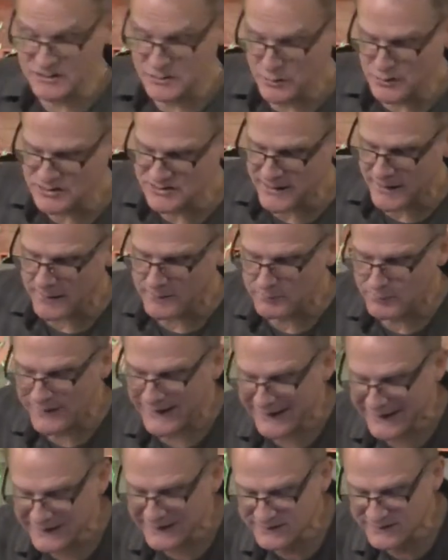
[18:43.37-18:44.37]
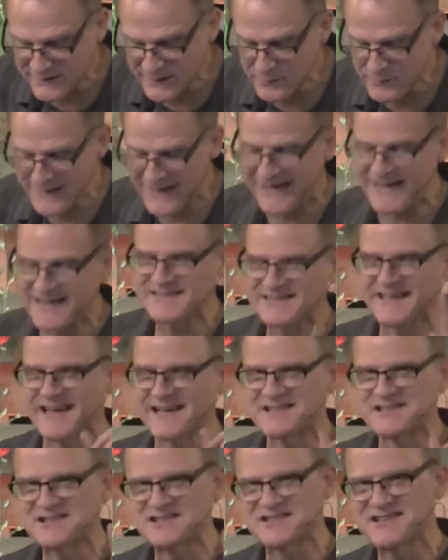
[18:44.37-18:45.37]
You shall bind them as a
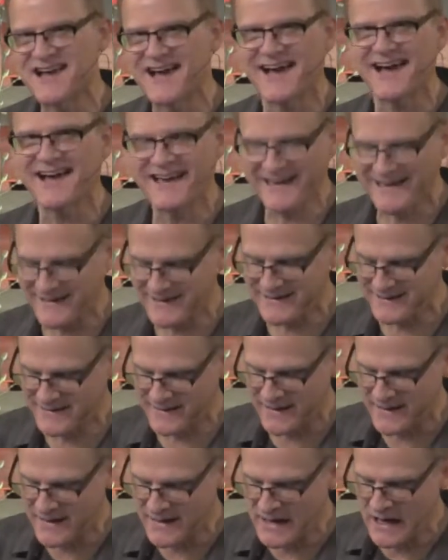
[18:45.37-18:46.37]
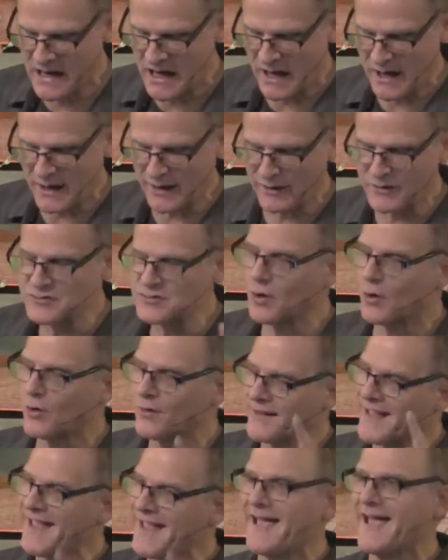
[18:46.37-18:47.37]
sign on your
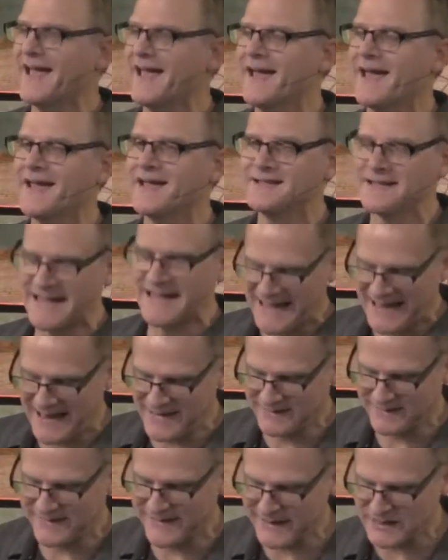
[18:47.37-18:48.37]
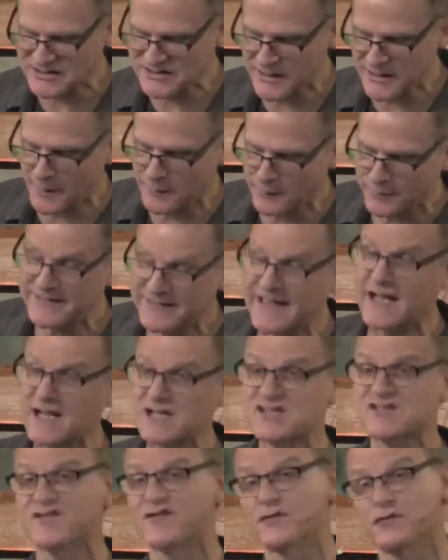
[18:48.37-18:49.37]
hand, and they shall be
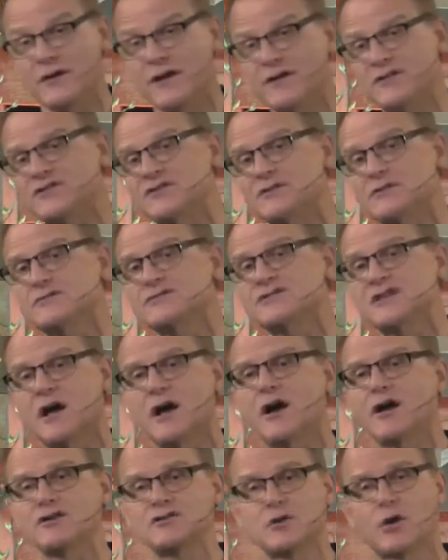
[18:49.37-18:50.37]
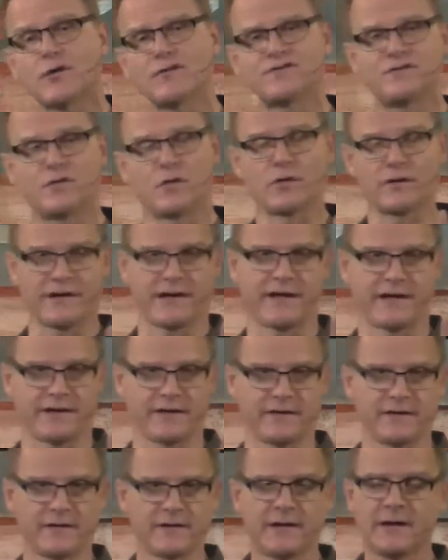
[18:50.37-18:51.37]
as frontals on your forehead.
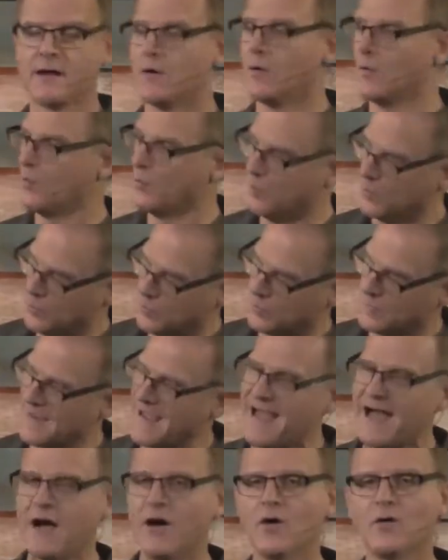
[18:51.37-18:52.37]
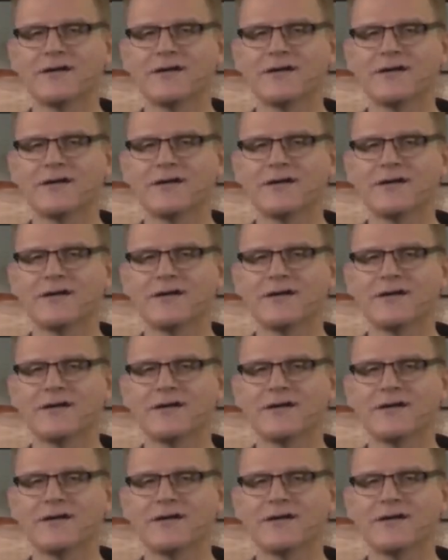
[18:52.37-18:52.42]
How